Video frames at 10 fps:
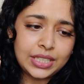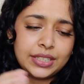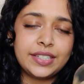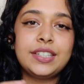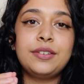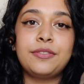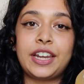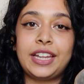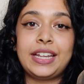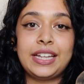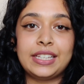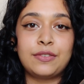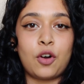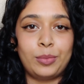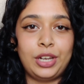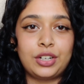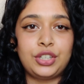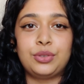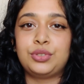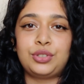this is a very easy formula to
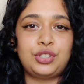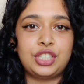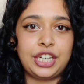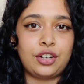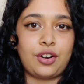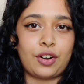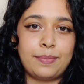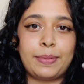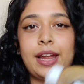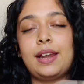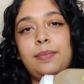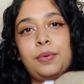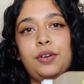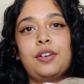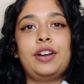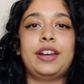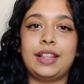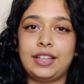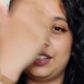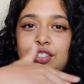use. You just need a cotton pad, put it on
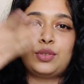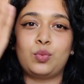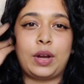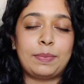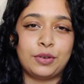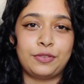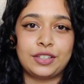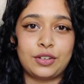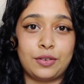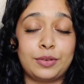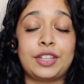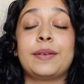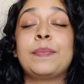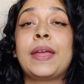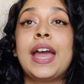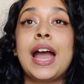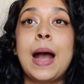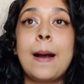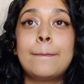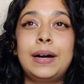it and then just wipe your face off with it.
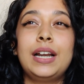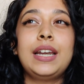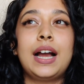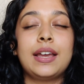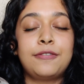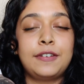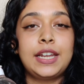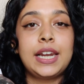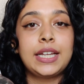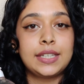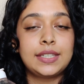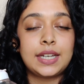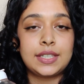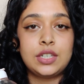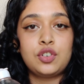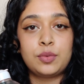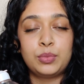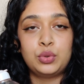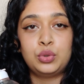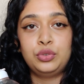But I feel like this doesn't
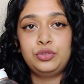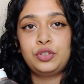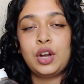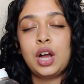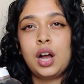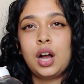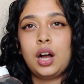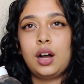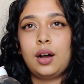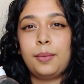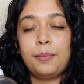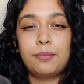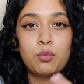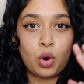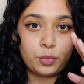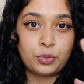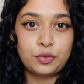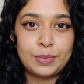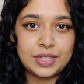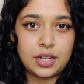remove
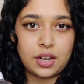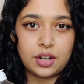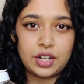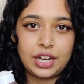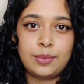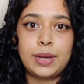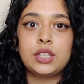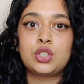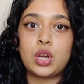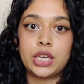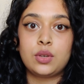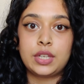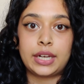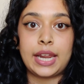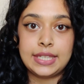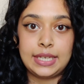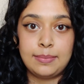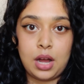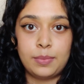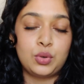waterproof mascara really well, so I use a
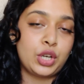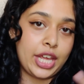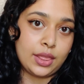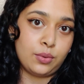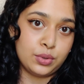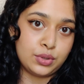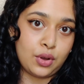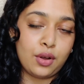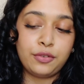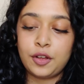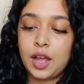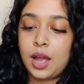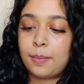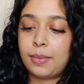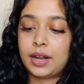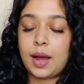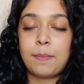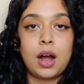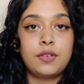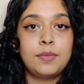cleansing balm to take those off. But
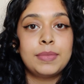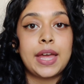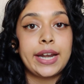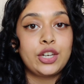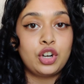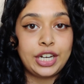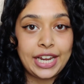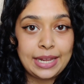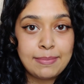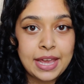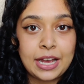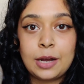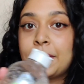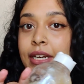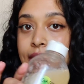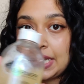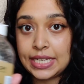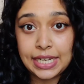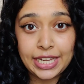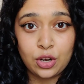apart from that, your daily makeup can
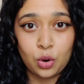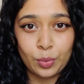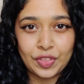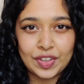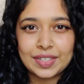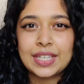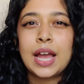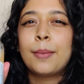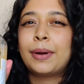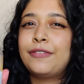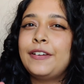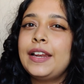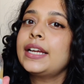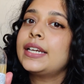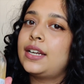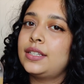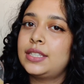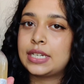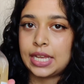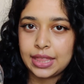easily go with this. But I feel like it
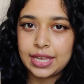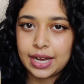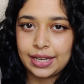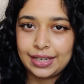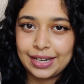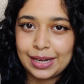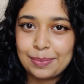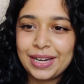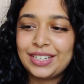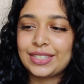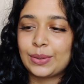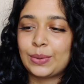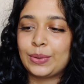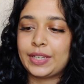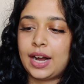does sting the eye a little bit, so